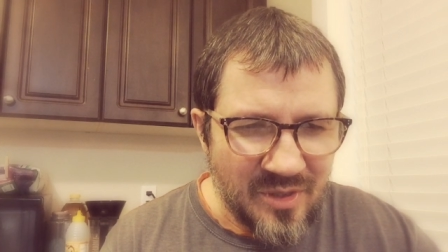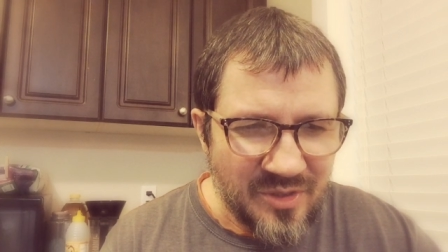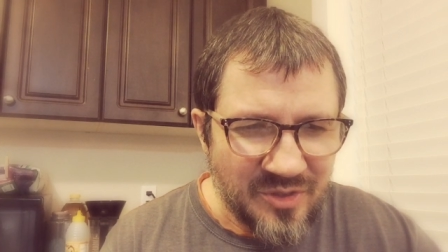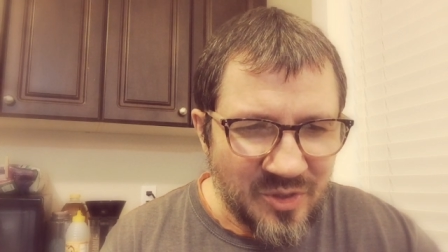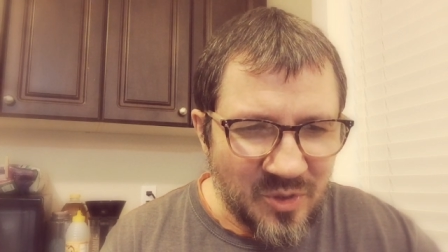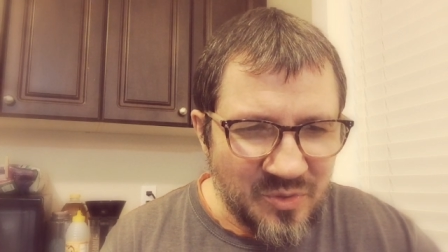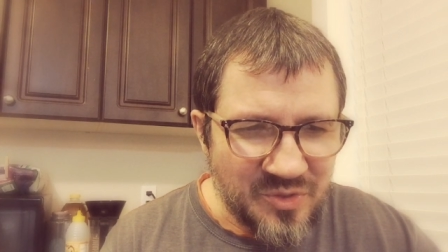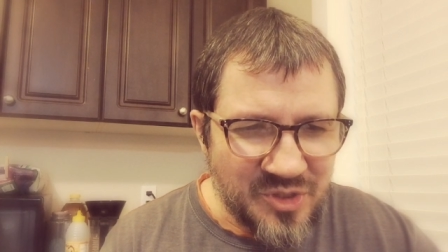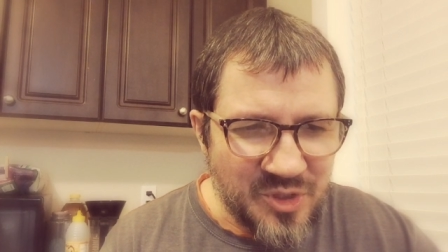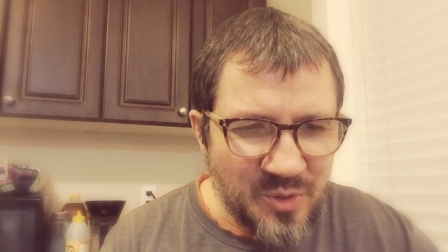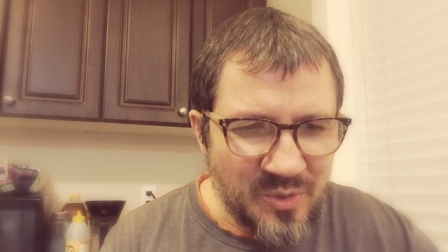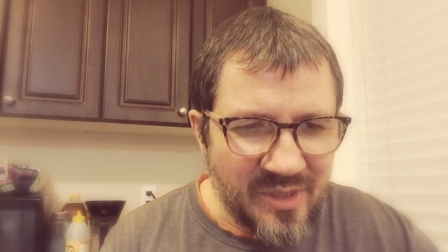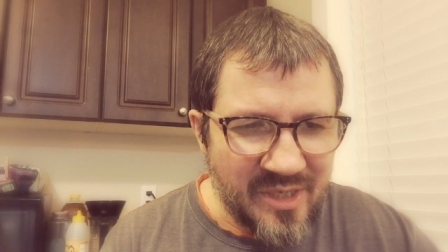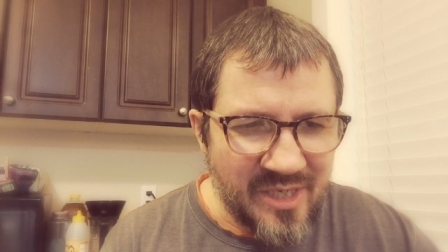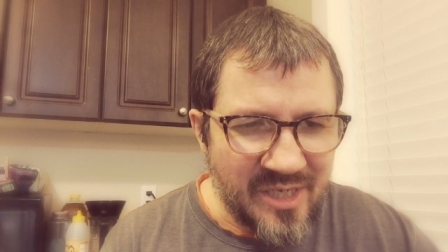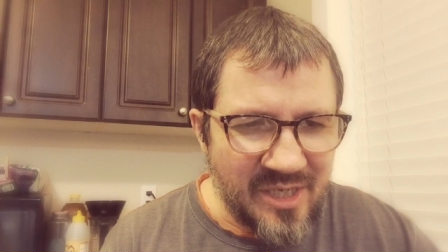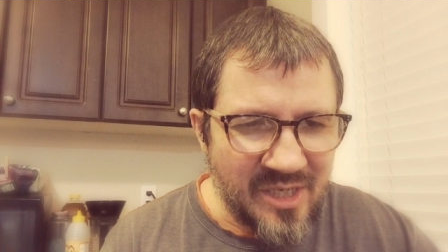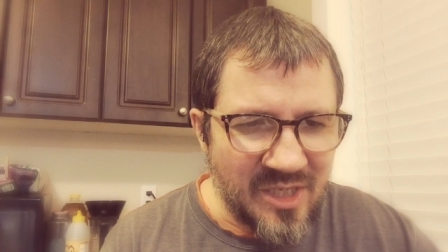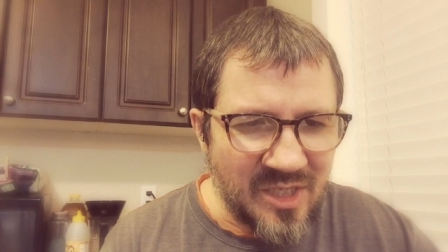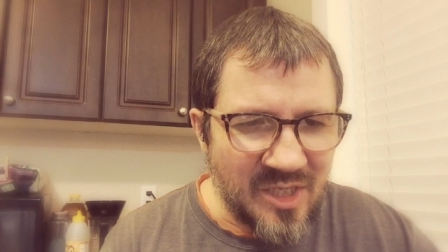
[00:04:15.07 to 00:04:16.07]
don't you
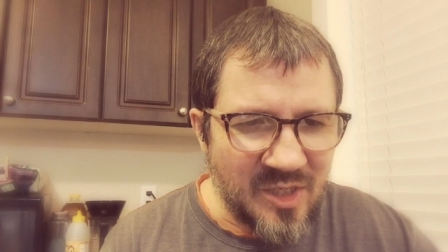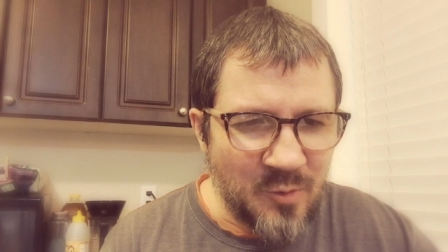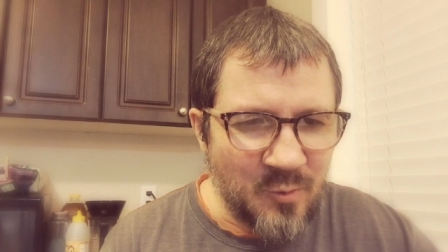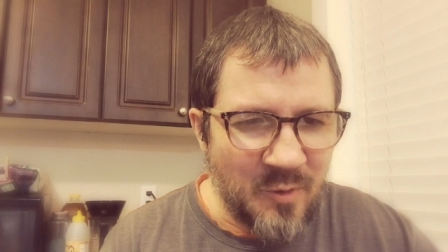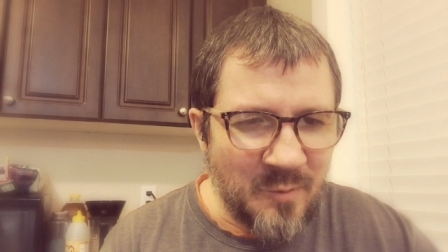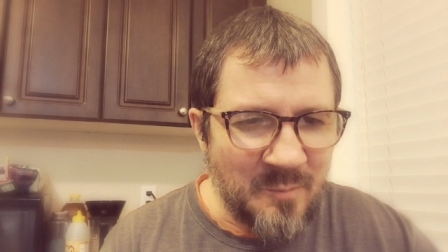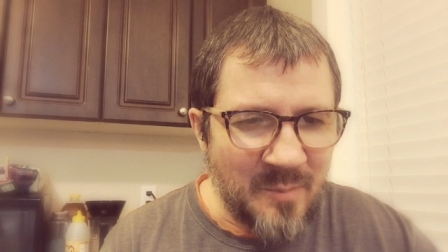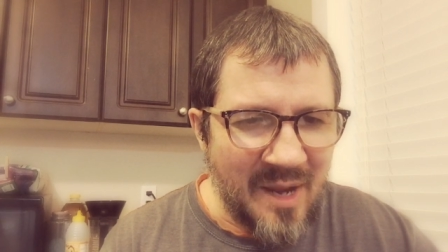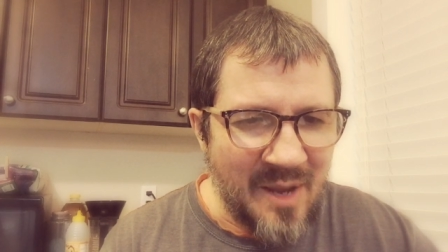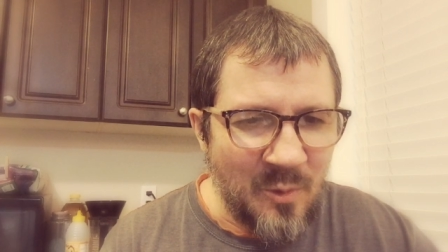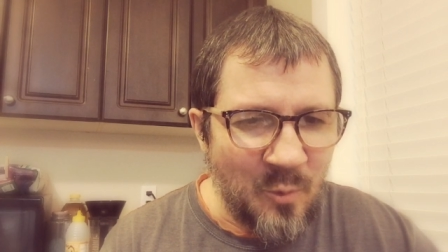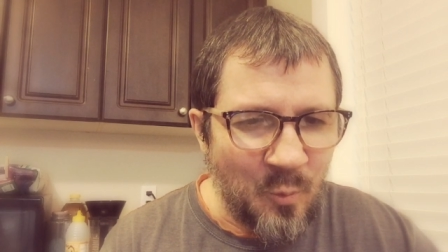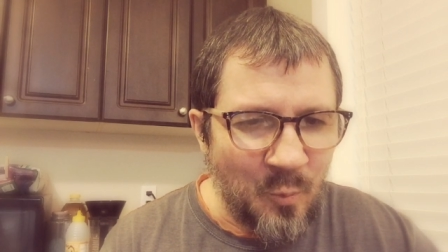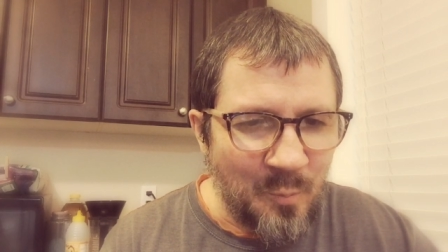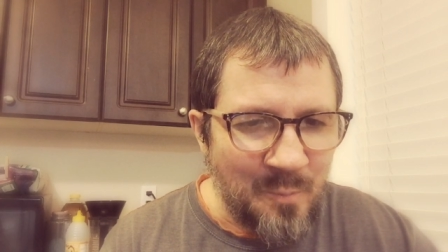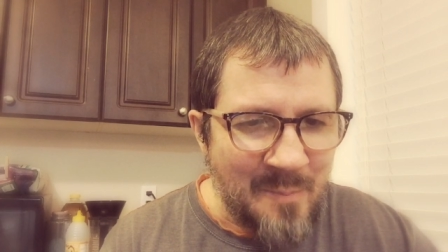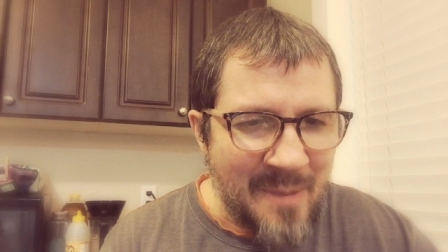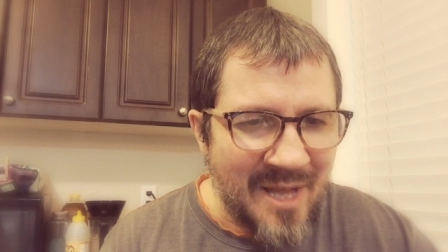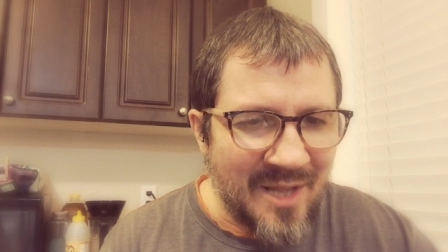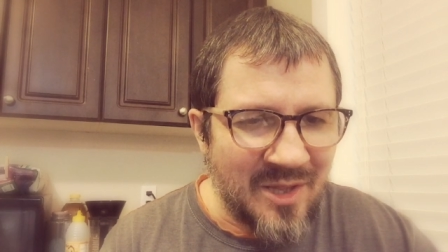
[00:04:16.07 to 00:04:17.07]
hear what my
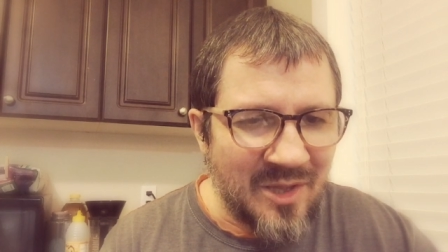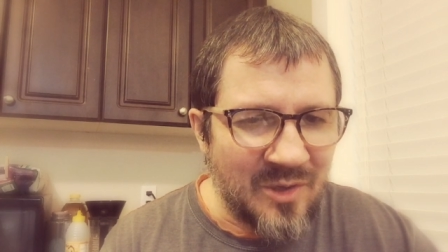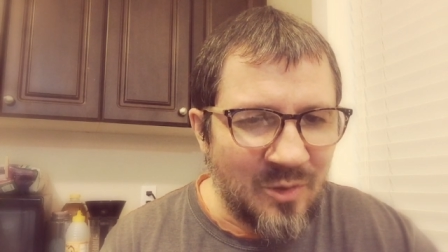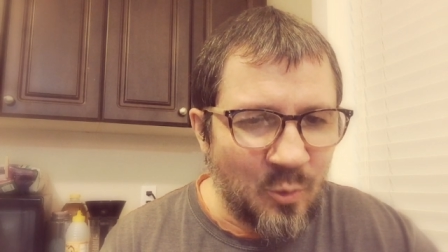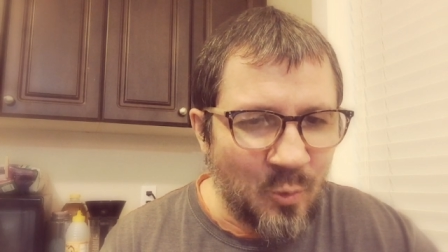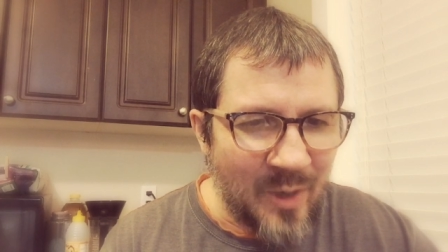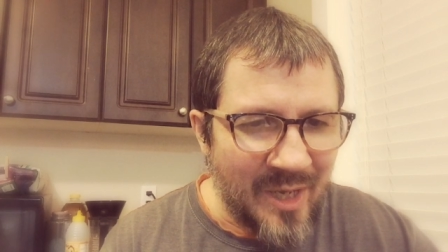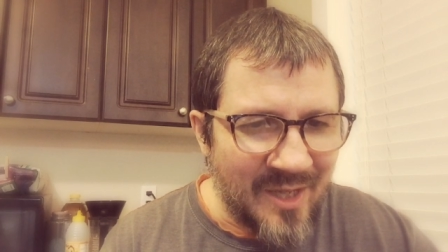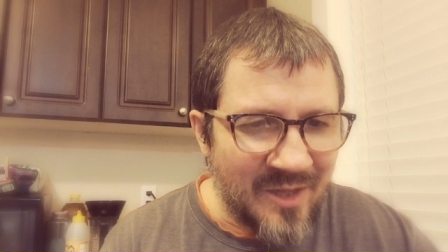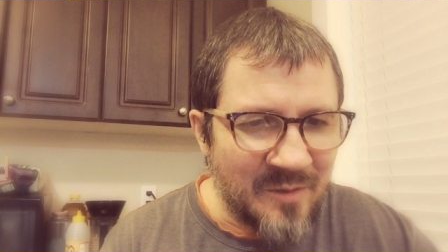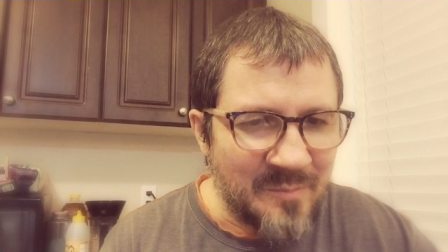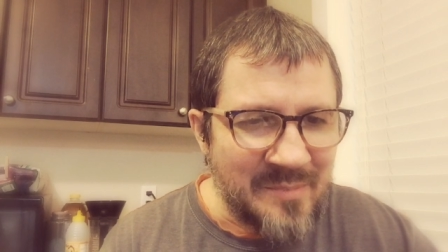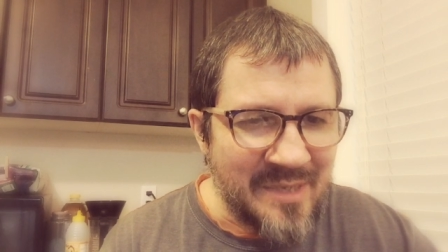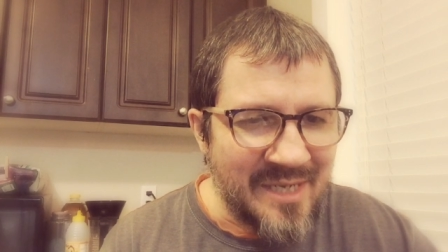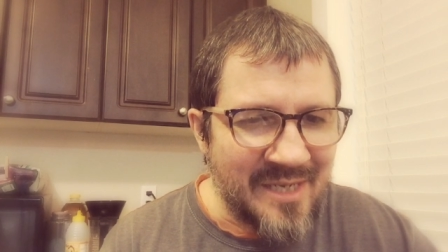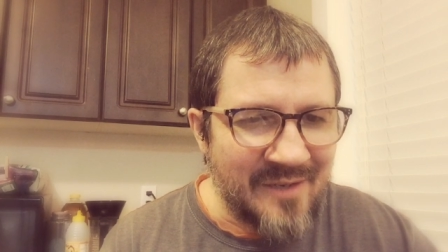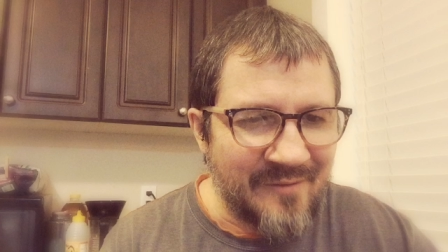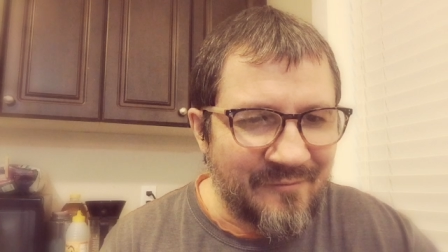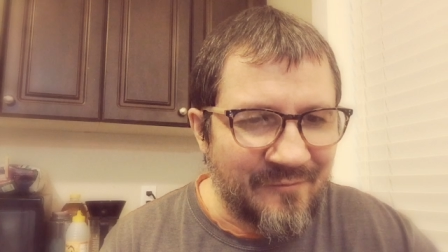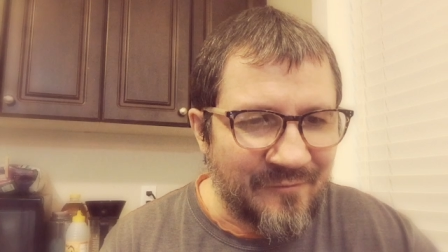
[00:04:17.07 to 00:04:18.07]
well
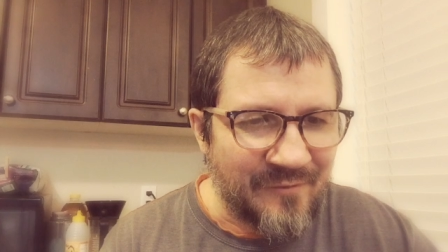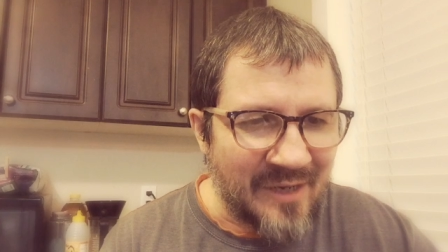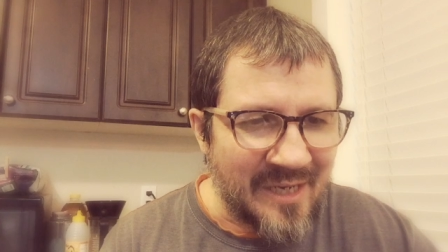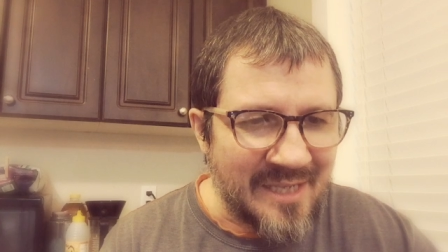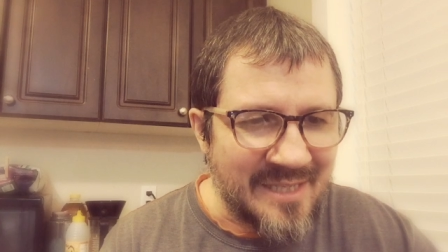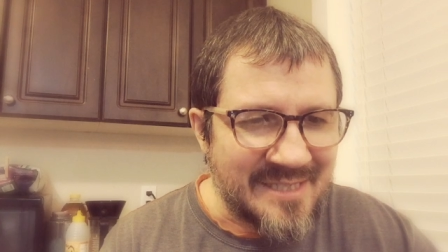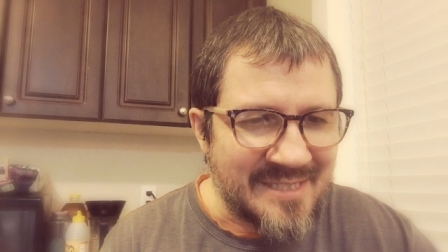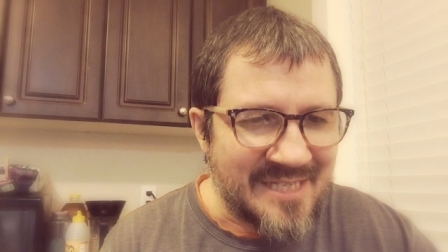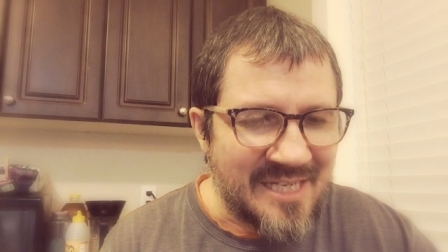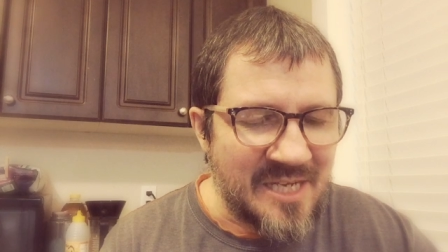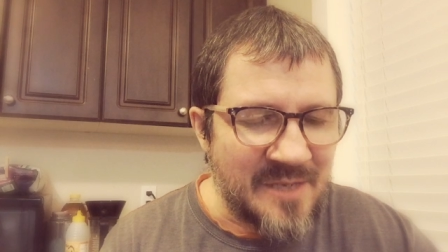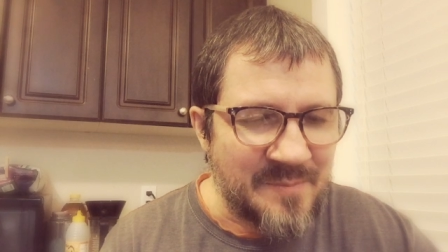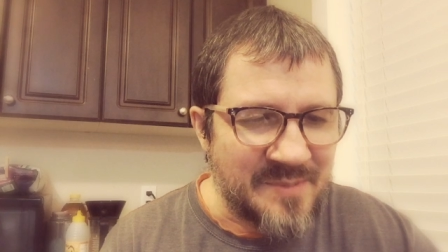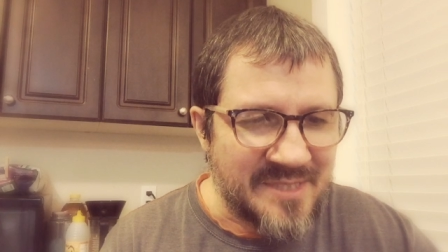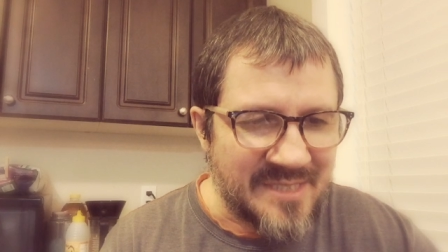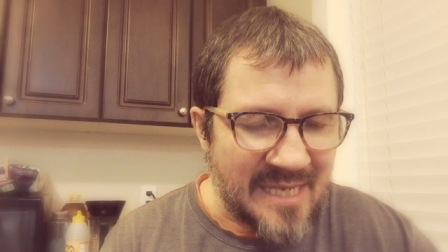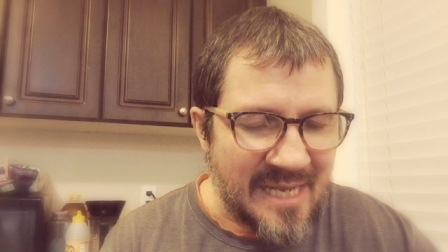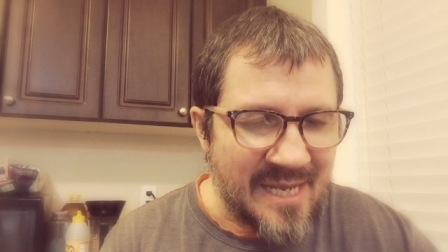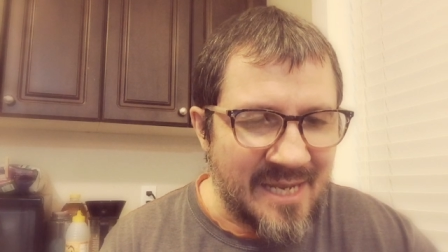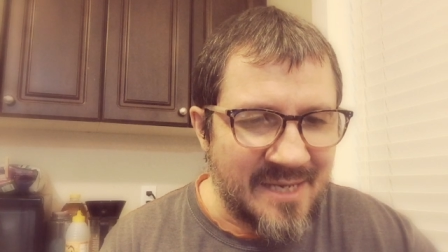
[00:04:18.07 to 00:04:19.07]
meaning friends keep
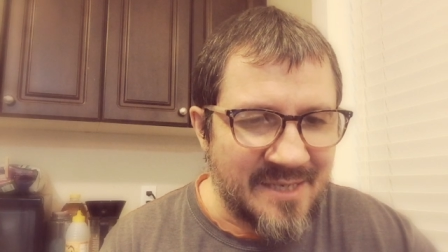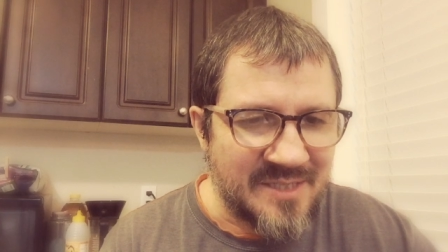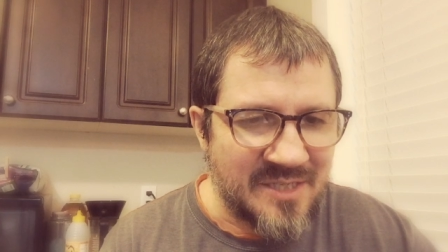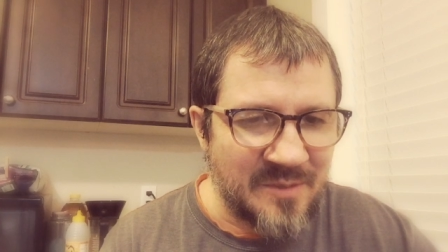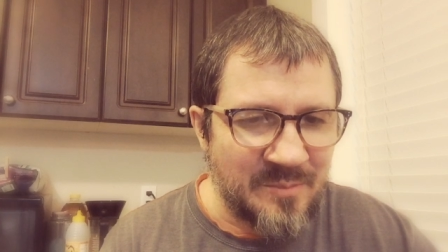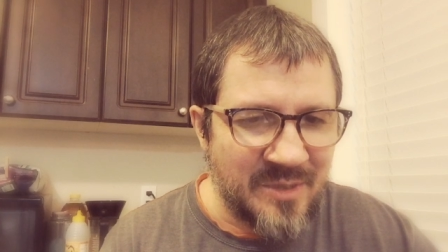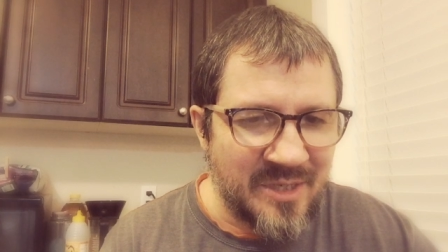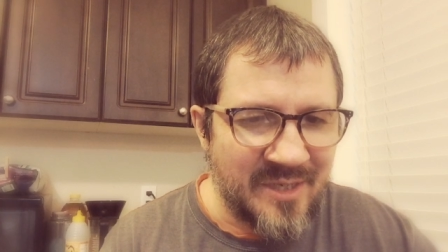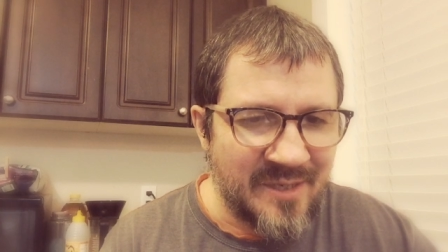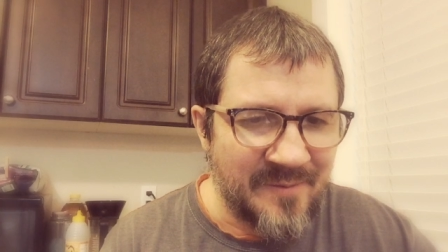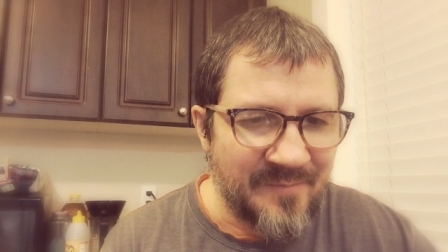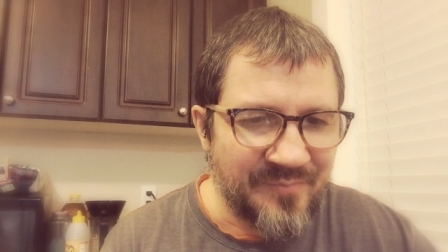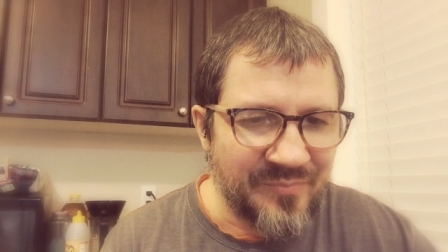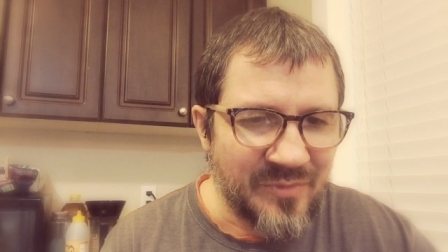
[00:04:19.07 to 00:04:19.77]
saying to me?